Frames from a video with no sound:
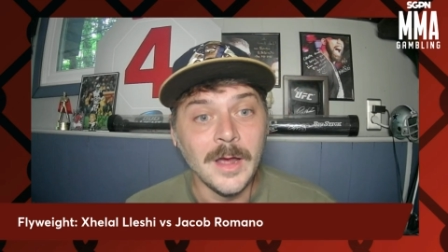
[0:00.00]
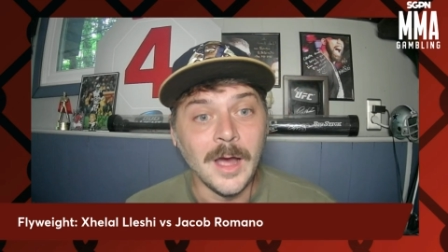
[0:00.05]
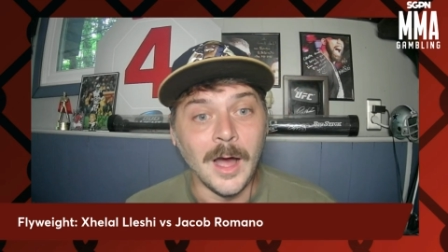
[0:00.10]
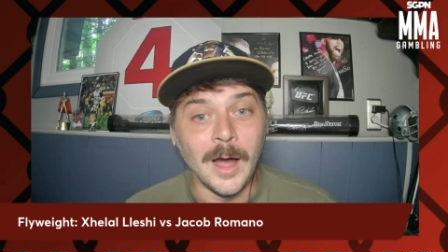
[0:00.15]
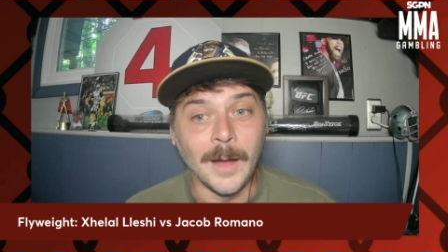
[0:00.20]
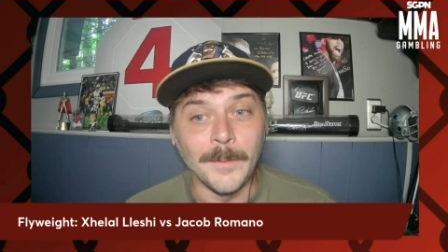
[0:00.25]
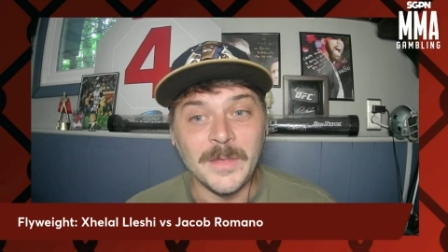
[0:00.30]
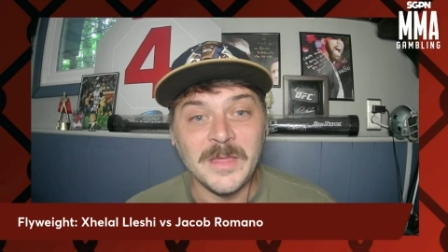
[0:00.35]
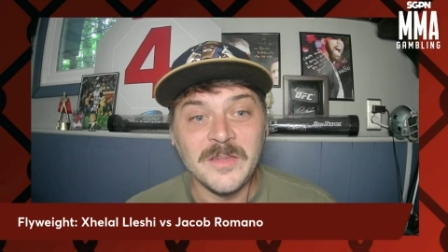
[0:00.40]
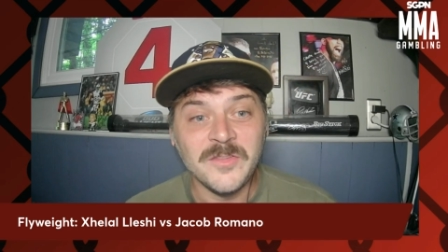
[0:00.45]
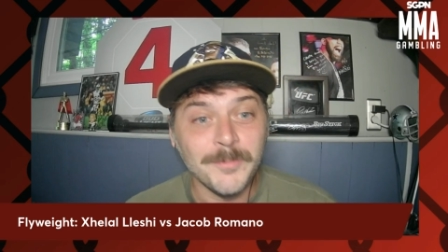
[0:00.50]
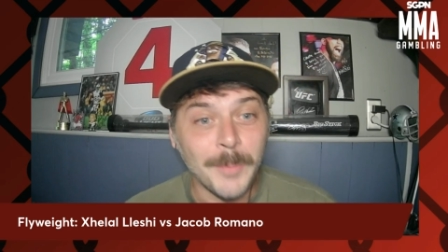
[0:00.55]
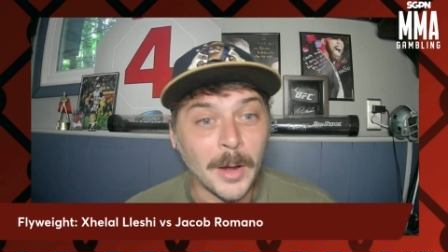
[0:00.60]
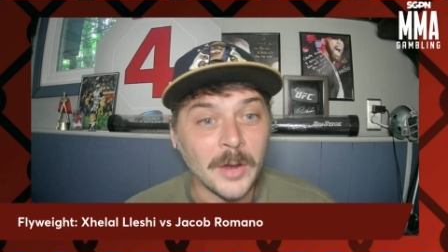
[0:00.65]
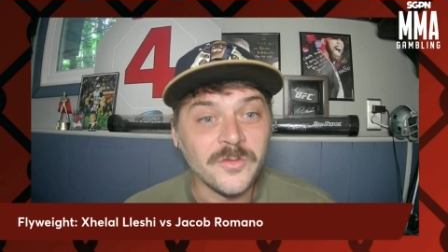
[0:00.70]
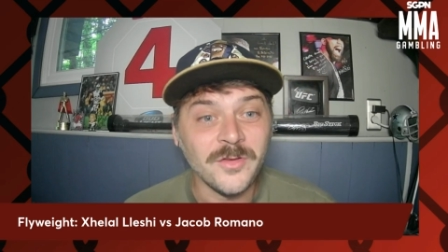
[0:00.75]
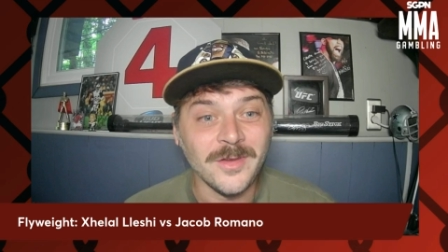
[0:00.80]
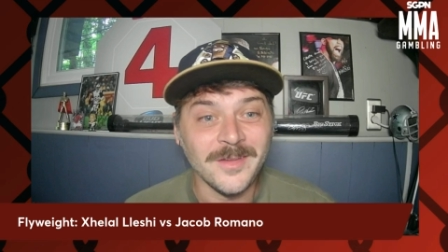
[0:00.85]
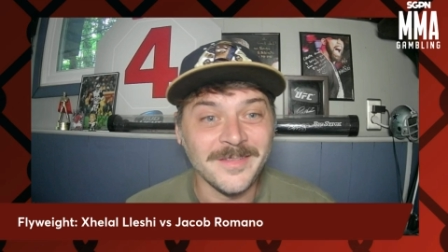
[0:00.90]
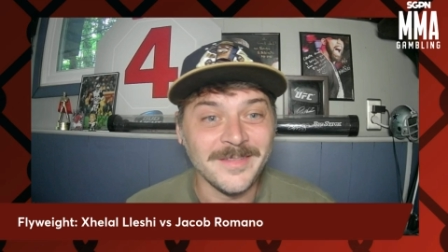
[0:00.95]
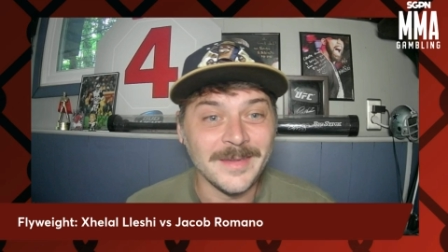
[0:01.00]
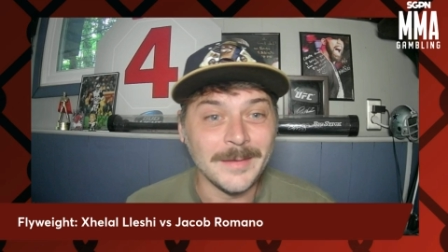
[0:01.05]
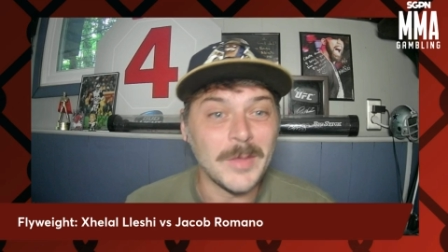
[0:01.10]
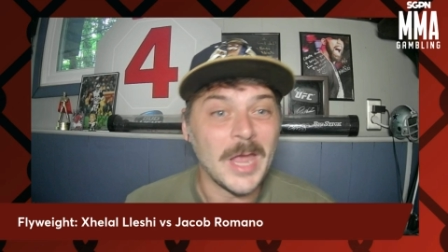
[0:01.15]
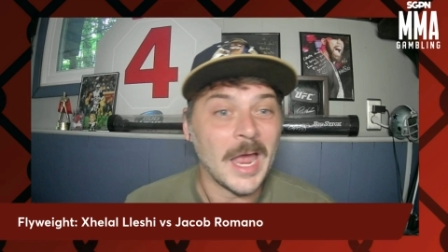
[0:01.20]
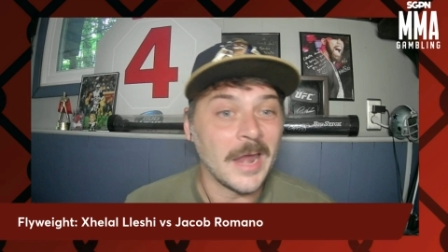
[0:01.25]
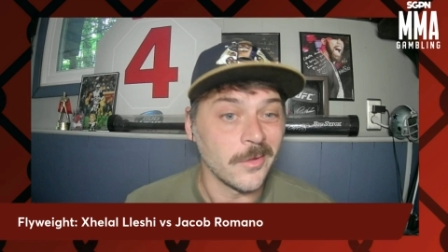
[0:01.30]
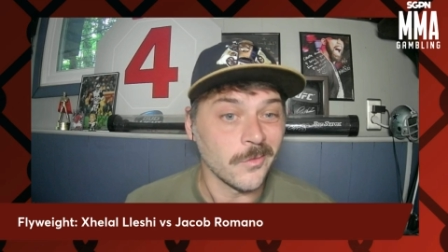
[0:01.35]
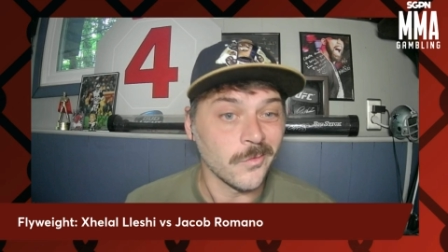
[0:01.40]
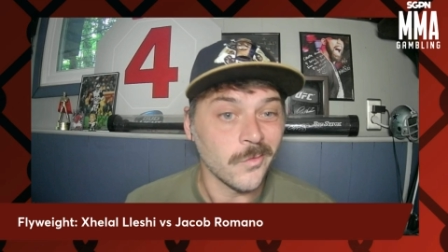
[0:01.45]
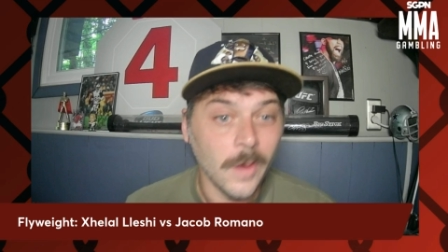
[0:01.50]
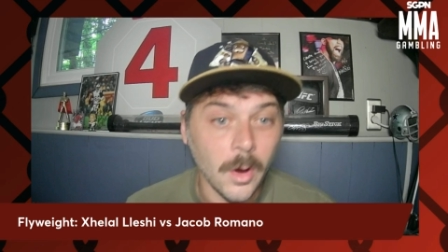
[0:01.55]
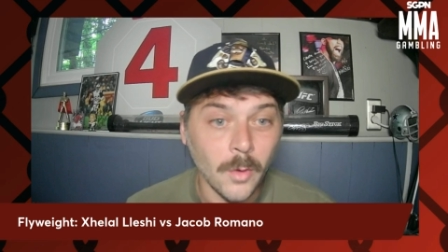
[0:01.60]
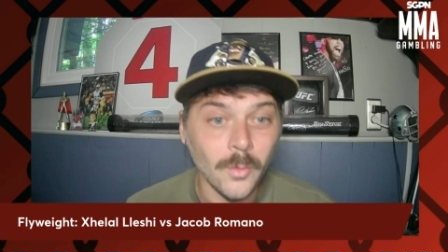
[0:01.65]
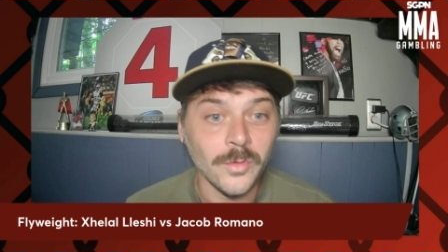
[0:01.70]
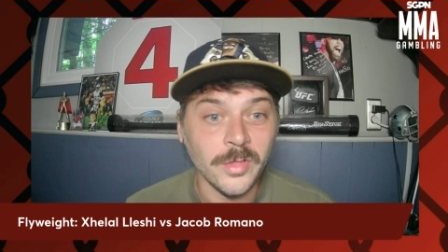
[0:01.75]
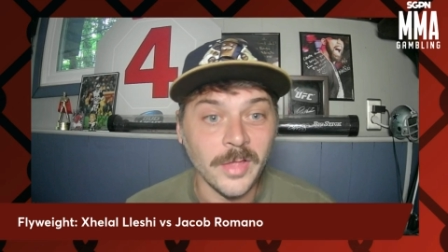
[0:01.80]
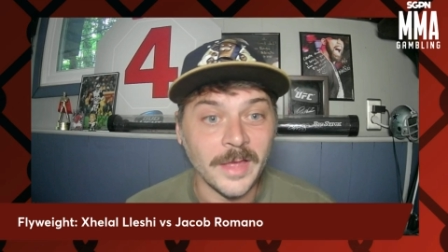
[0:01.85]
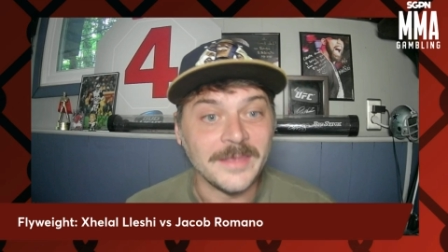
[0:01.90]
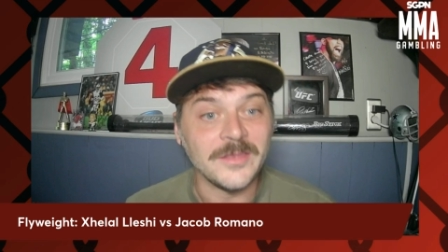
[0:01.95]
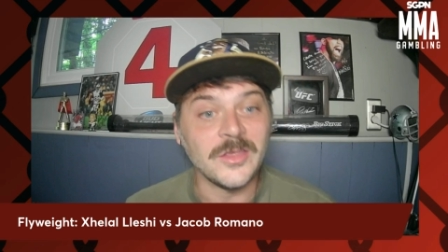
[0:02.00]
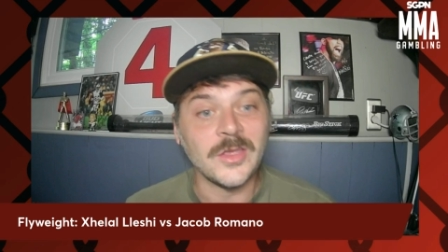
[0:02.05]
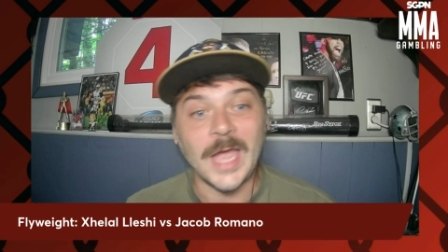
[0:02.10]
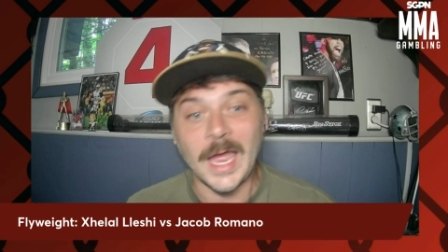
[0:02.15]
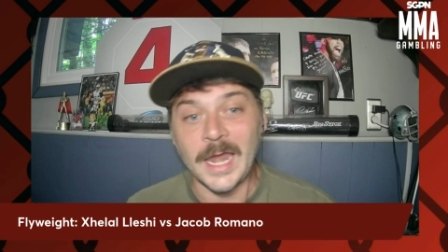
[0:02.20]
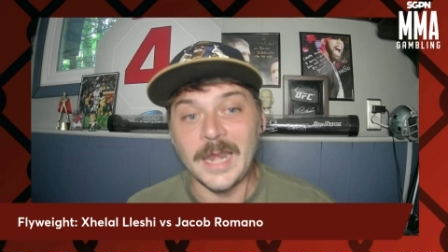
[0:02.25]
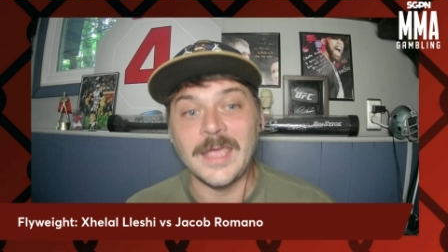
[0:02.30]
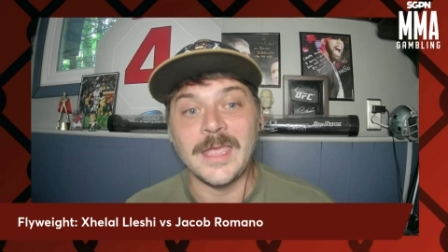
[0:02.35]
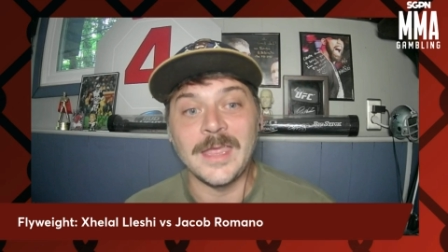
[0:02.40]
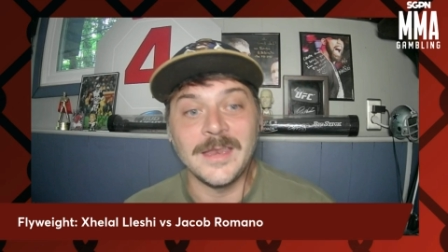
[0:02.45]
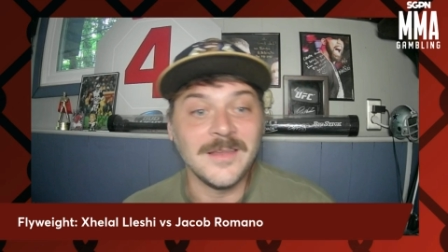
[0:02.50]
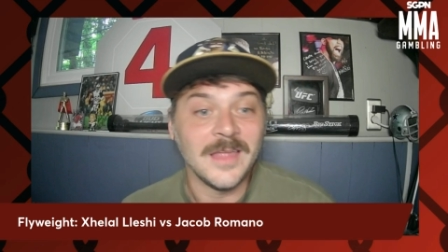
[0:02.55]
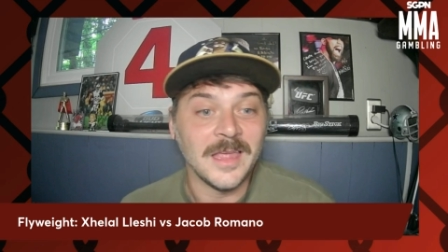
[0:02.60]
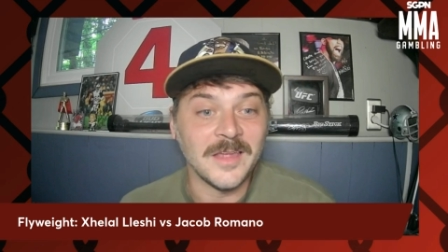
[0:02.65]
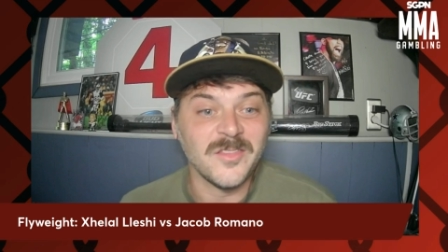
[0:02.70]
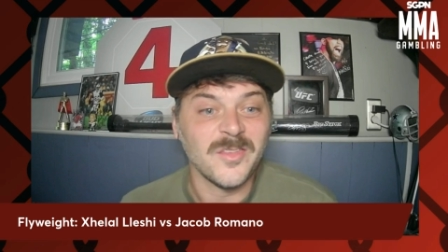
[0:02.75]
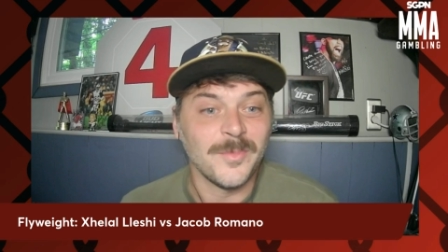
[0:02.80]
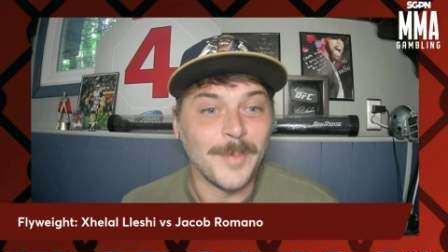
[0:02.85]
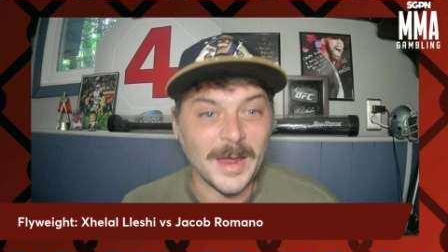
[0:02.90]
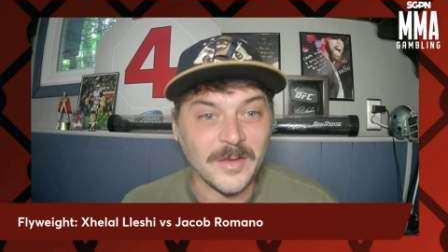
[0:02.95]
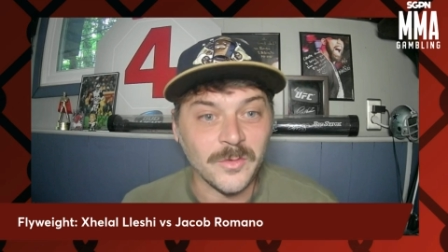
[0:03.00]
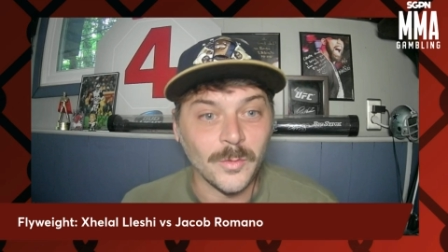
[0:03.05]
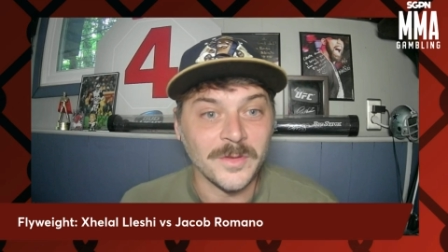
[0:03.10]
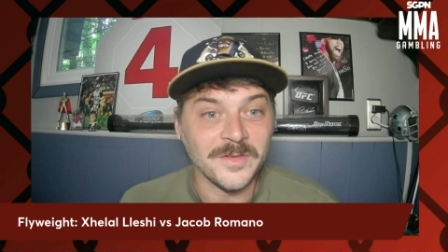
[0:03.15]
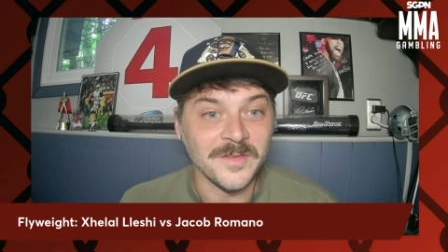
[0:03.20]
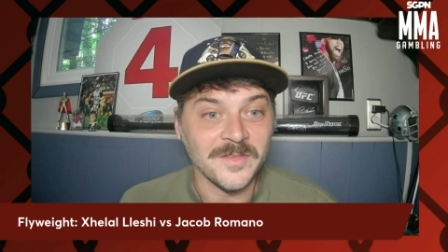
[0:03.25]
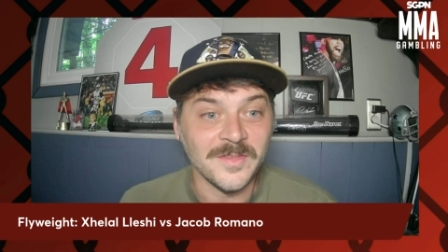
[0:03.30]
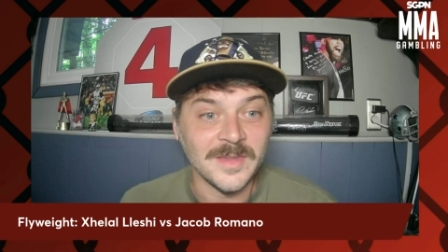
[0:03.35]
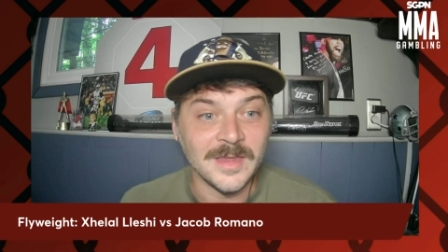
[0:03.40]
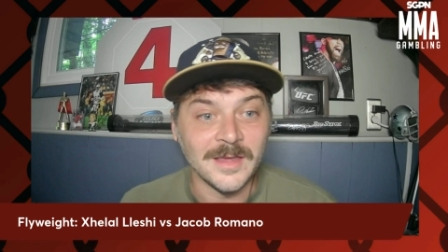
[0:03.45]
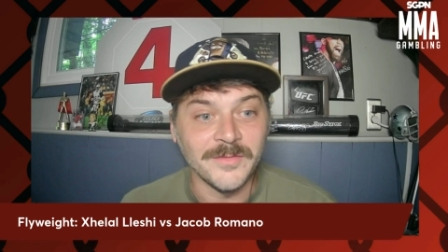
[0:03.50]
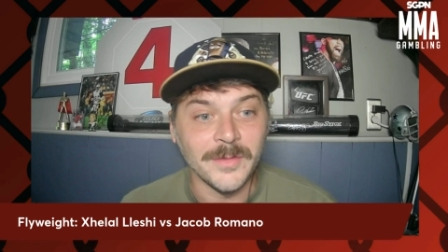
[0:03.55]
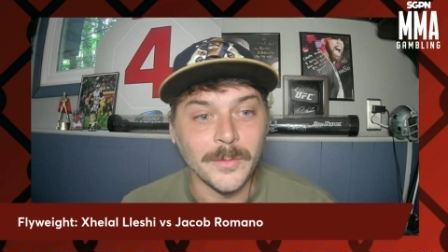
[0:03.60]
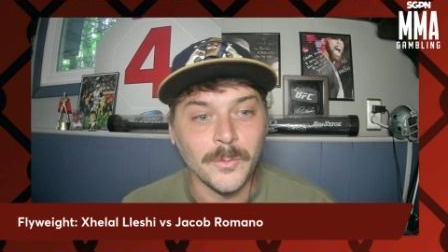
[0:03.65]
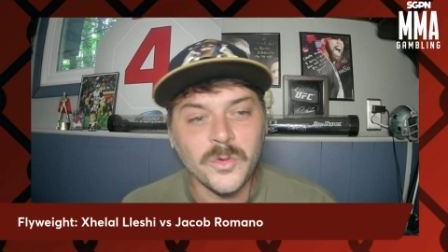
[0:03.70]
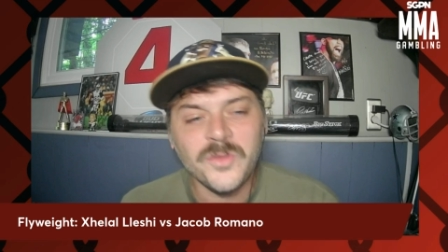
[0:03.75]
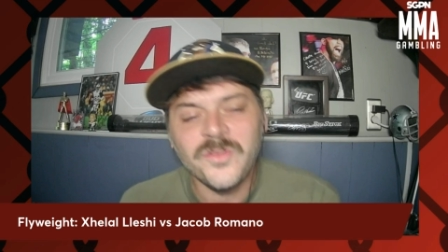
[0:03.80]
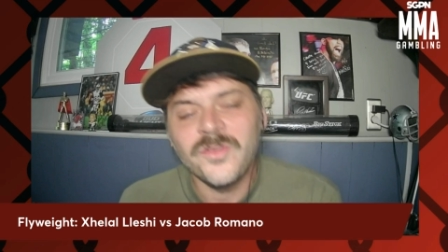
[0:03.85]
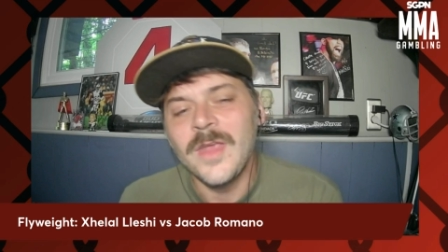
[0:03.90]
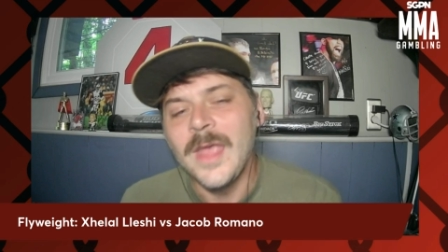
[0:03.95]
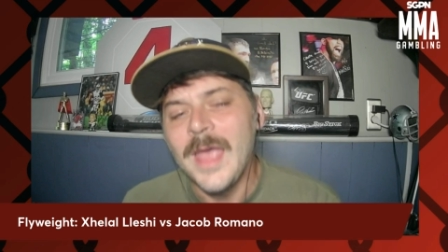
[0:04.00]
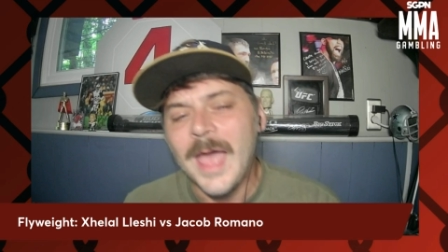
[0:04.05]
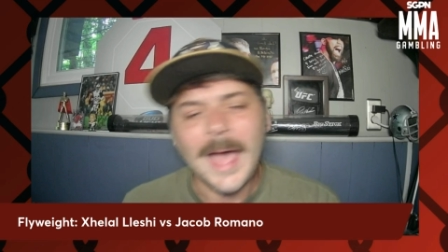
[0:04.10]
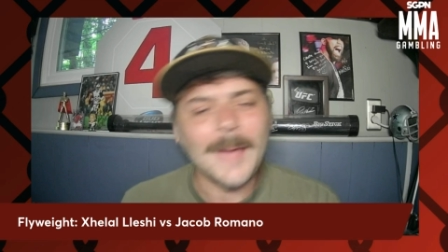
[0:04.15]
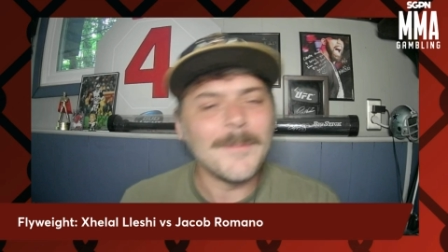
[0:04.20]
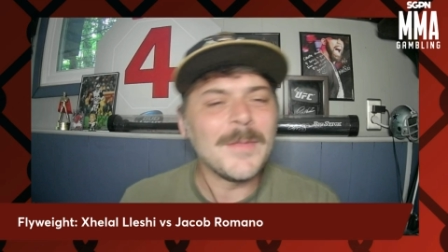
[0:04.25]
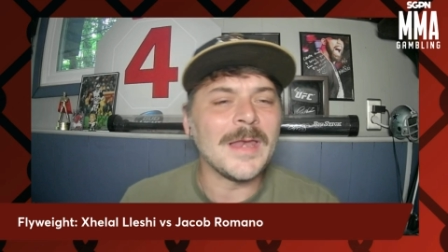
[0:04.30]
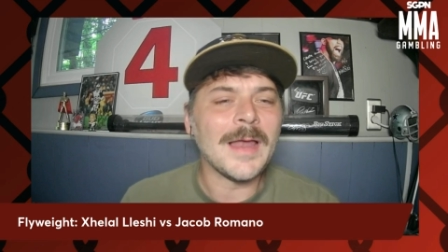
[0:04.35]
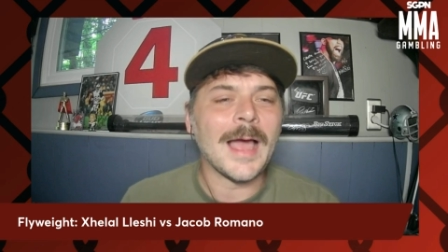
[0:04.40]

Um, his punches seem kind of rote, like you kind of can expect what to see of him, which I mean,